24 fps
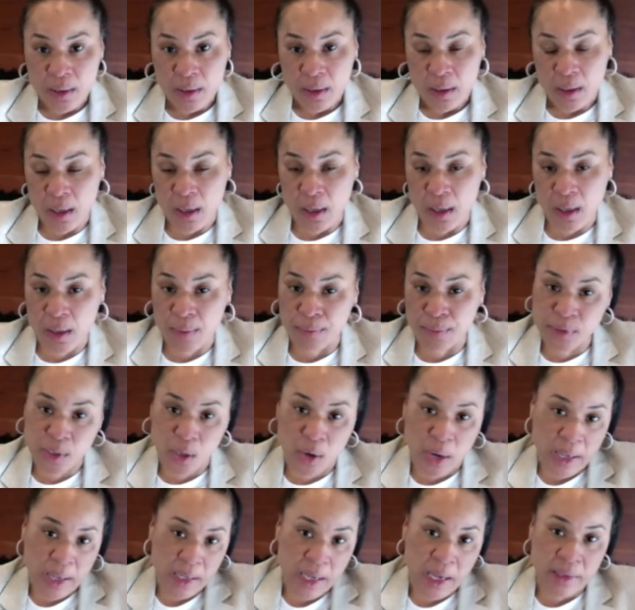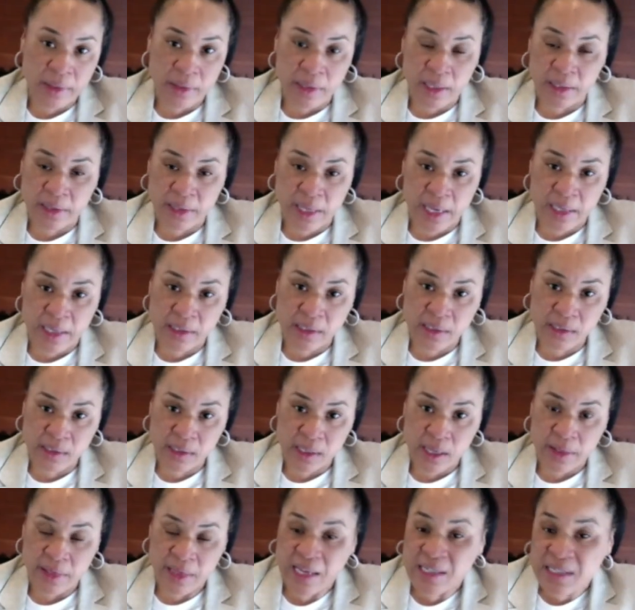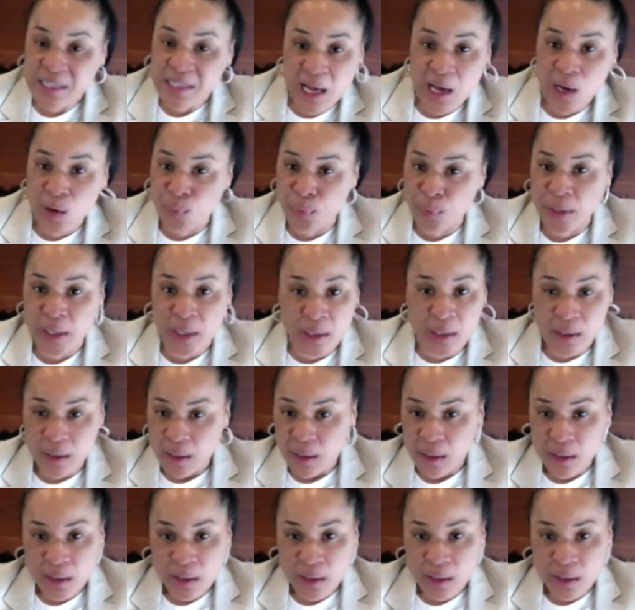Um, so I, I think that's that's how we